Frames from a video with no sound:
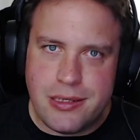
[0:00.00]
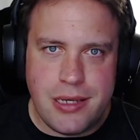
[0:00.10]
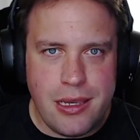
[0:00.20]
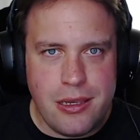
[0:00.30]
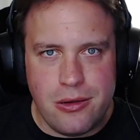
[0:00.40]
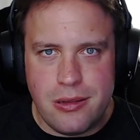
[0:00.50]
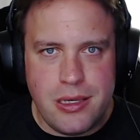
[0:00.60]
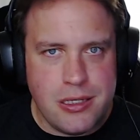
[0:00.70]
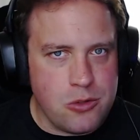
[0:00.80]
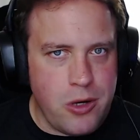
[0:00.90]
to take you at
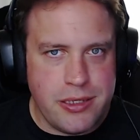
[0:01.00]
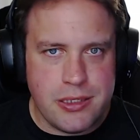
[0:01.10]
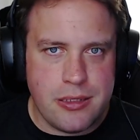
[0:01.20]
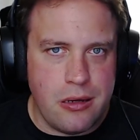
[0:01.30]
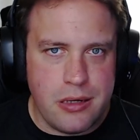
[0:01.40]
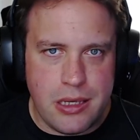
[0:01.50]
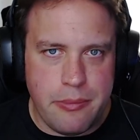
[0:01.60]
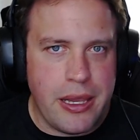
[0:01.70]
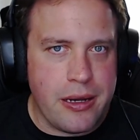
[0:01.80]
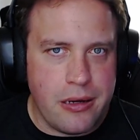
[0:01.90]
least twice as long to get
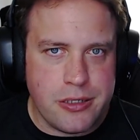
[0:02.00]
back on